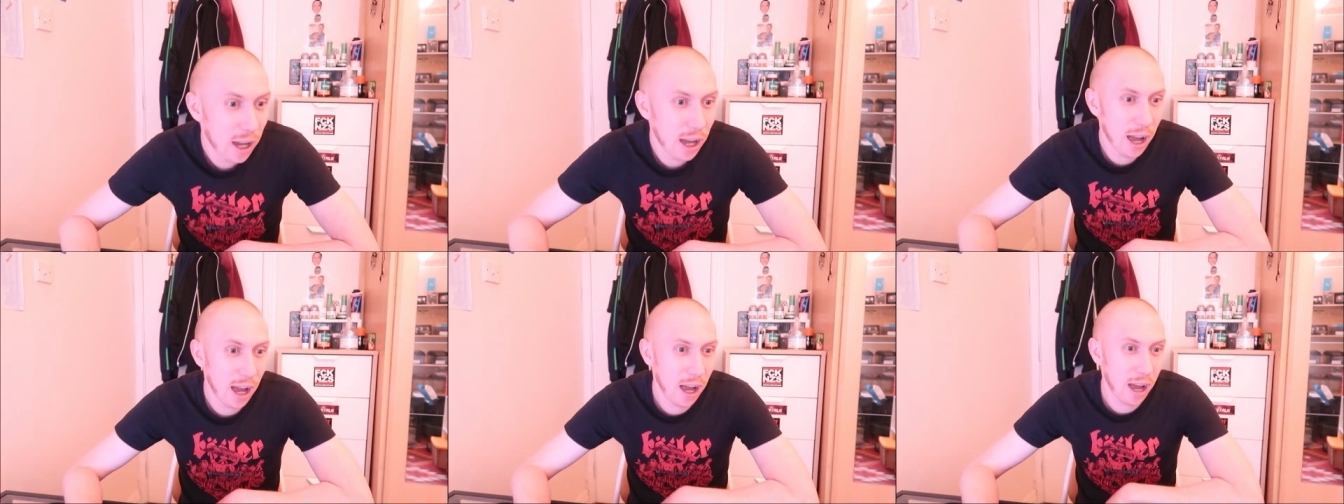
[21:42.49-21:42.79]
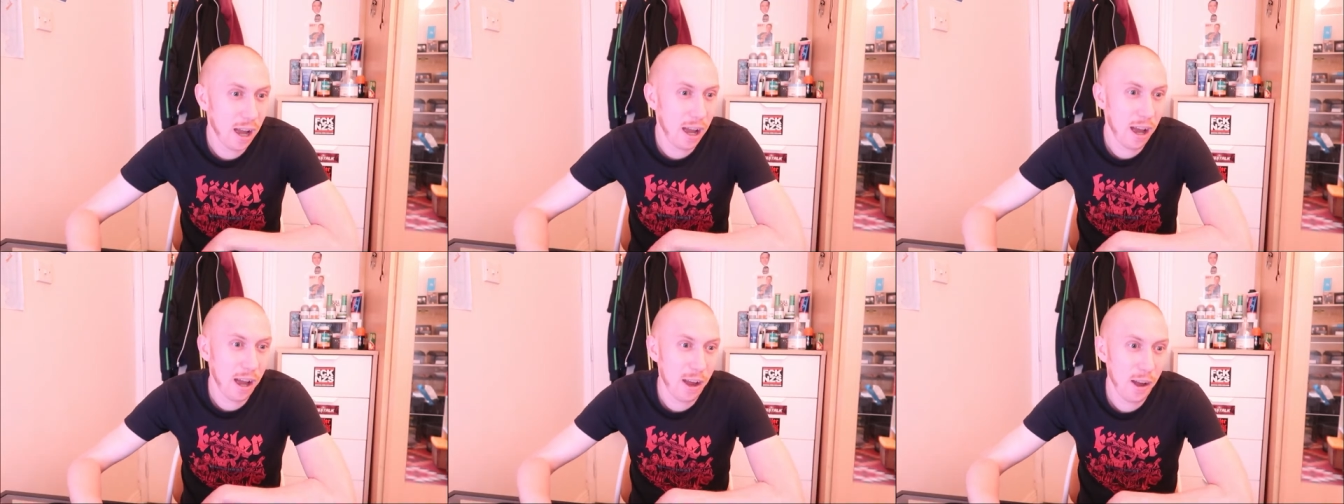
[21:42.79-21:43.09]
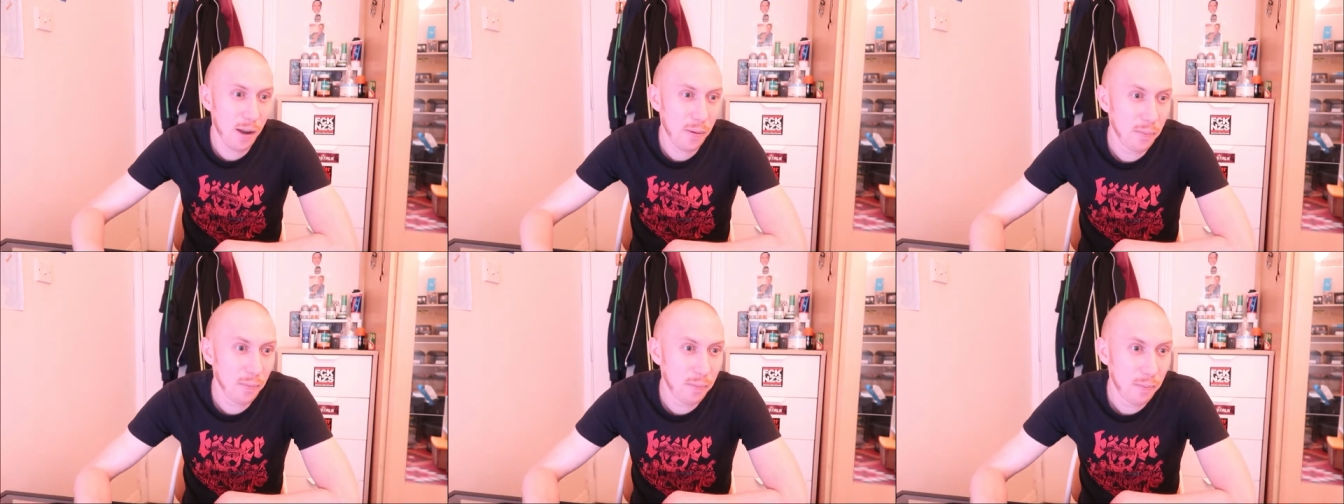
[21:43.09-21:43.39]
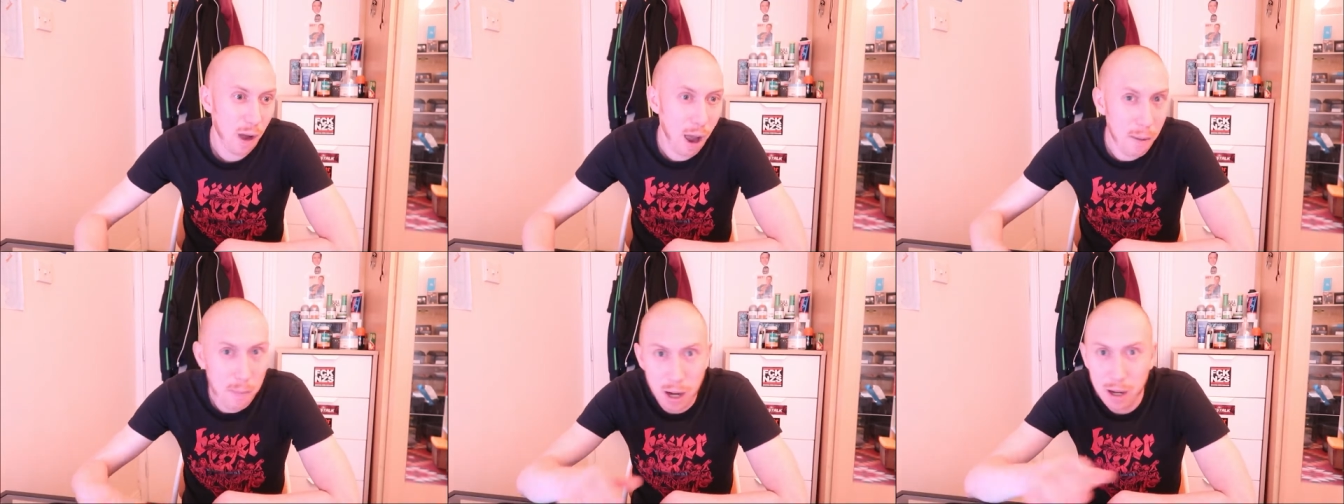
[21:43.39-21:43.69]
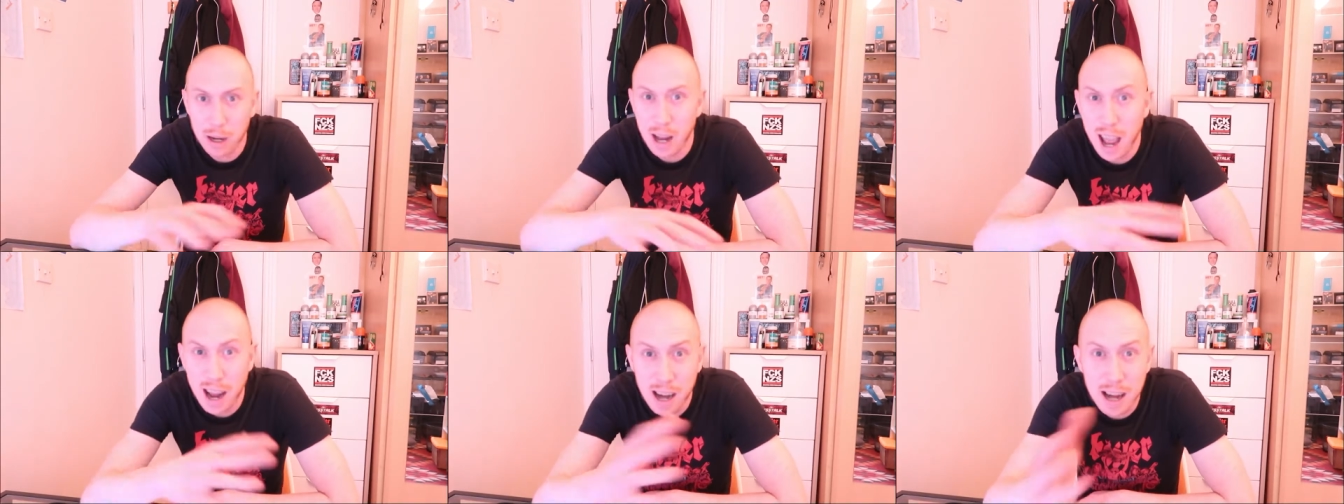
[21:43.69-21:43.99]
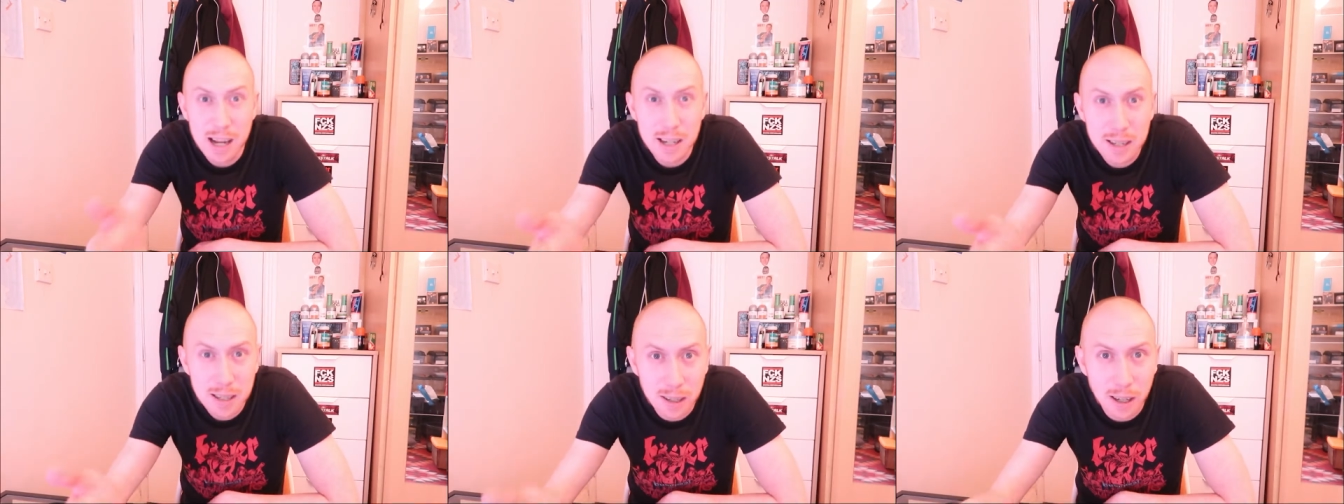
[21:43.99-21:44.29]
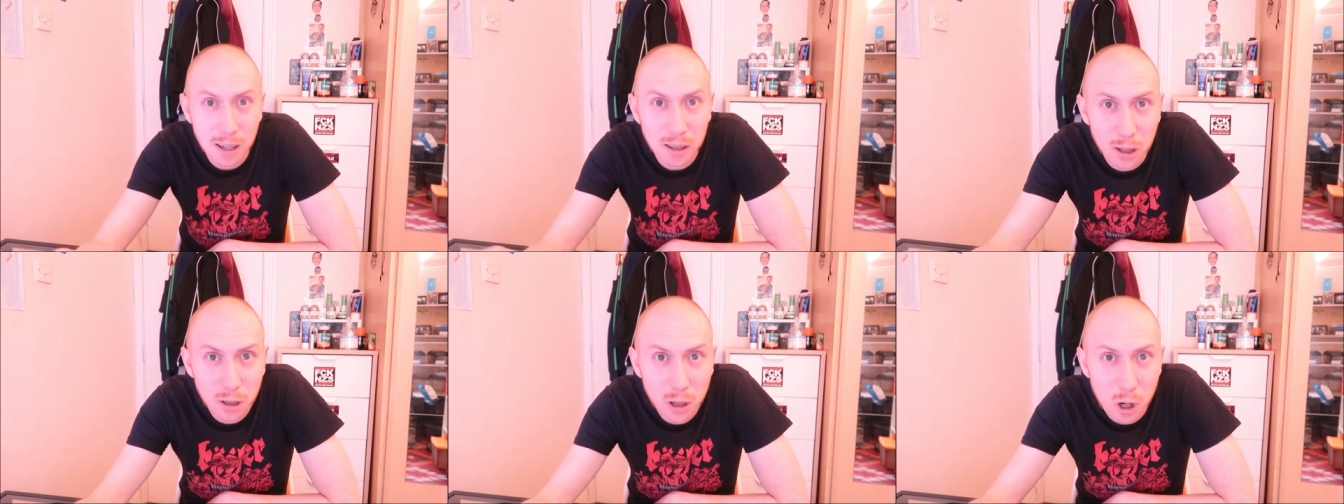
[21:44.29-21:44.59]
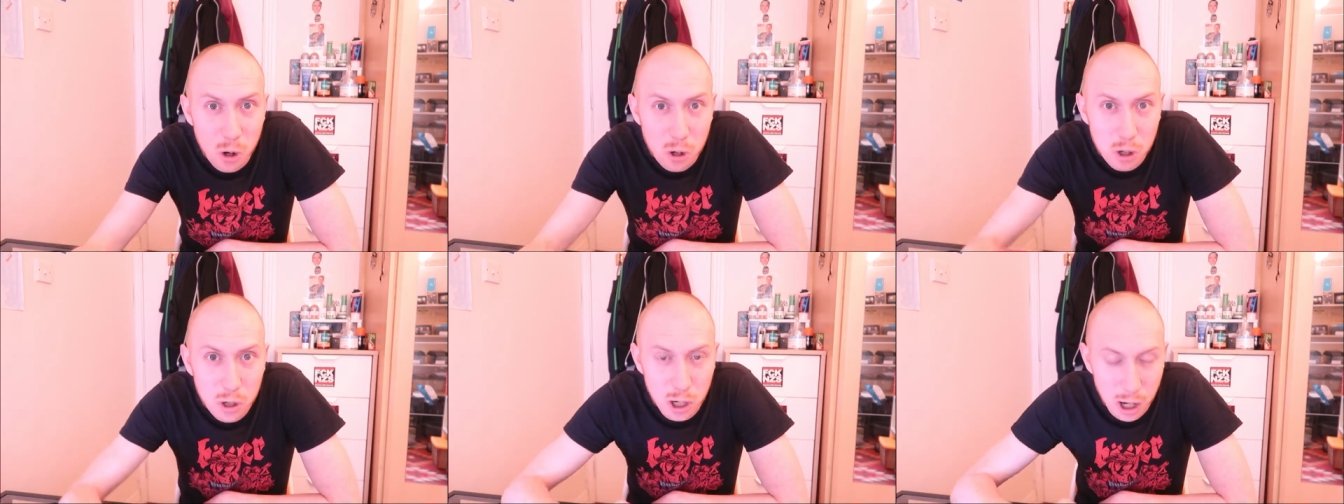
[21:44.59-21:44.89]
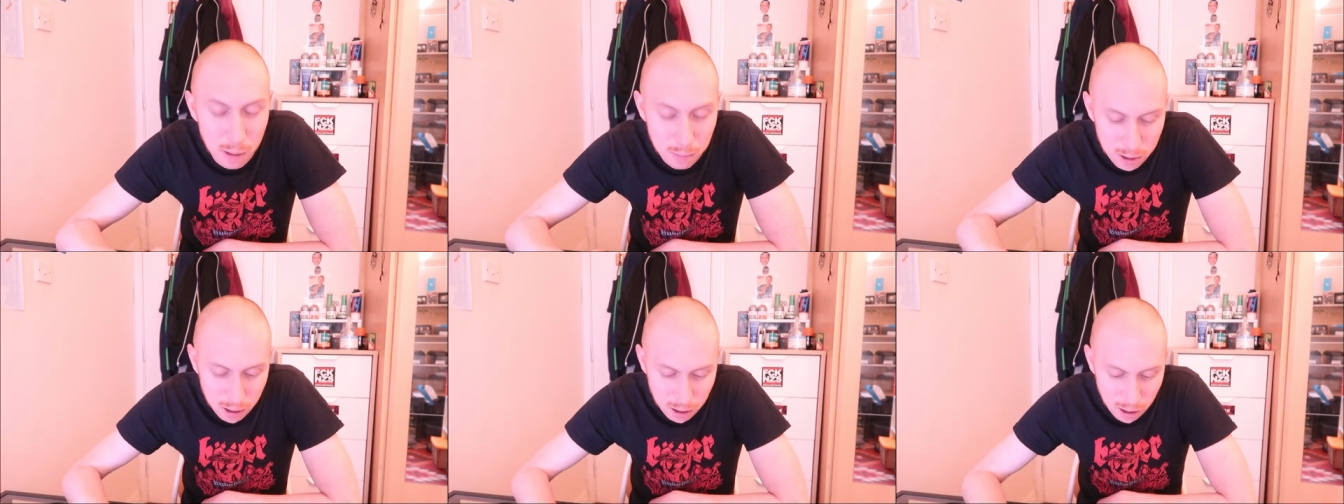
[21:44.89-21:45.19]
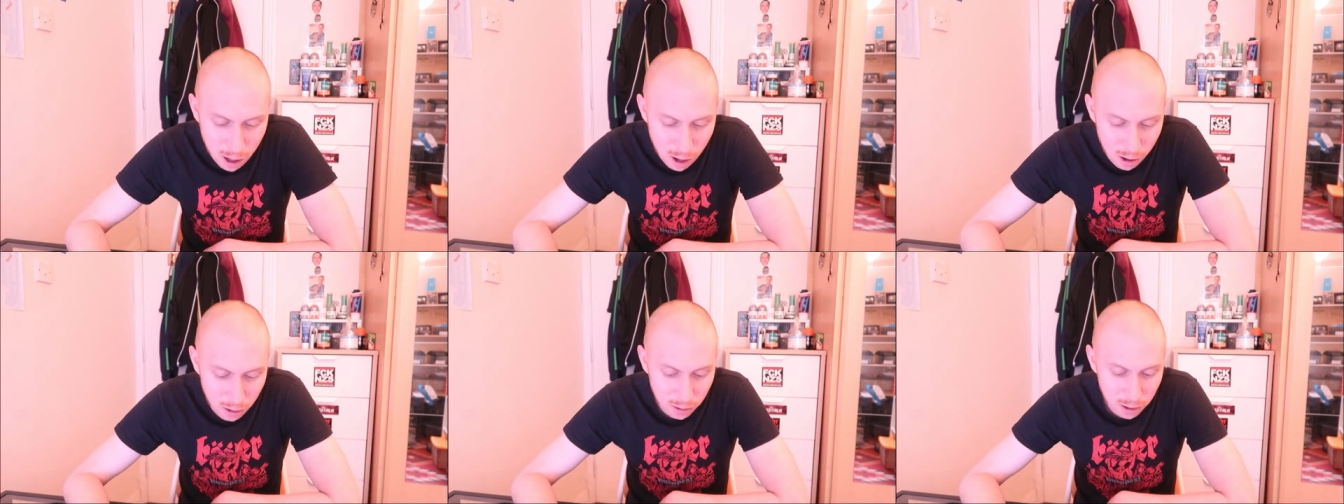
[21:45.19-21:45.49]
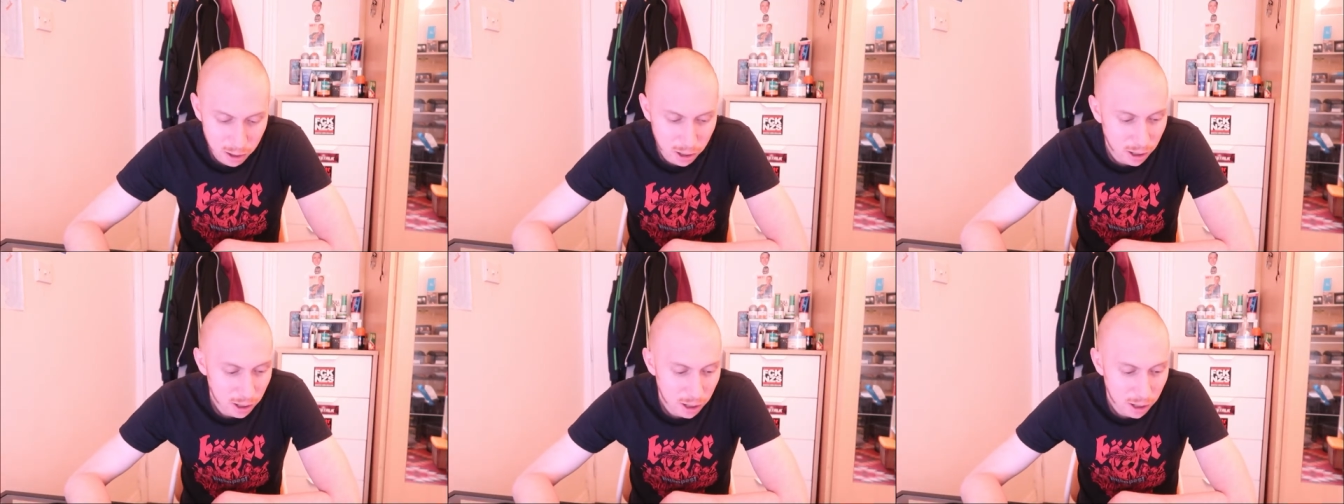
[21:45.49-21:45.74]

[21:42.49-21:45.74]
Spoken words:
I mean, at least on the cruise ships, you know.